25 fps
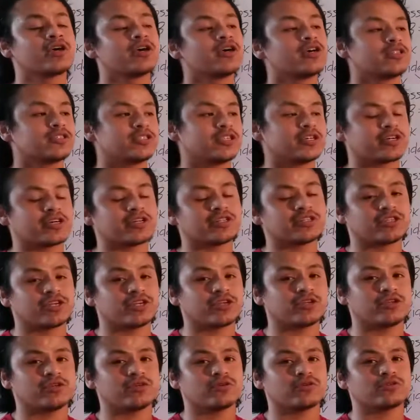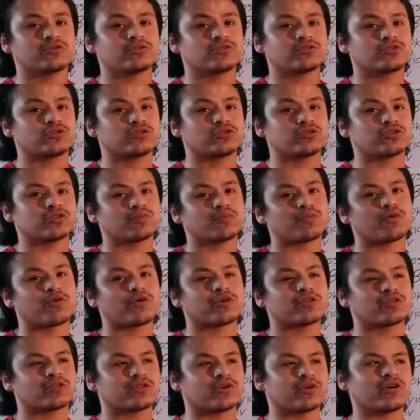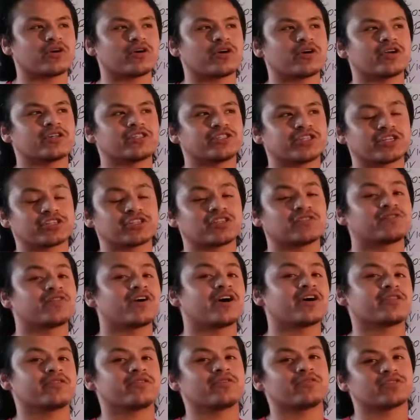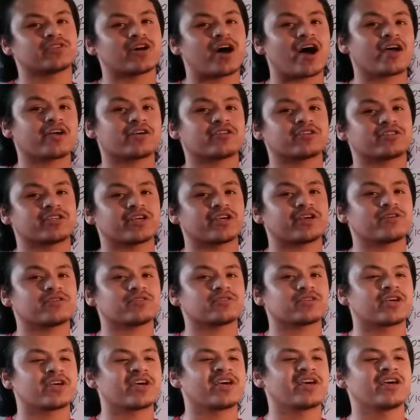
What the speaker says: to continue to support and justify those higher sales,